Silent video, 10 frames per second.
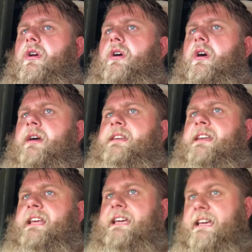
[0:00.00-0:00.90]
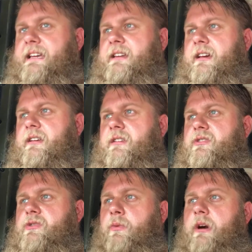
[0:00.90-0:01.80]
I need
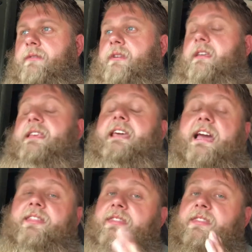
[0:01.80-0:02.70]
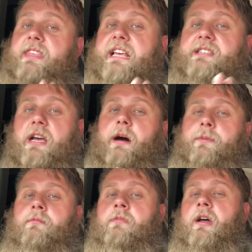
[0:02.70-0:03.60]
to either get this up
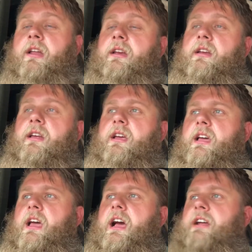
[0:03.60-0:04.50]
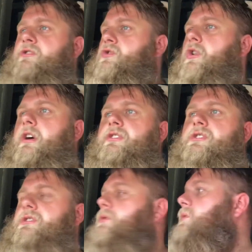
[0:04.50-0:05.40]
and running and try and
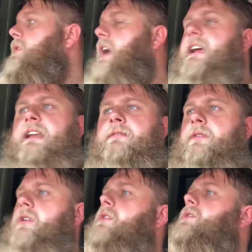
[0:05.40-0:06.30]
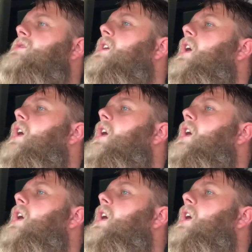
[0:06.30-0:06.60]
just do daily vlogs.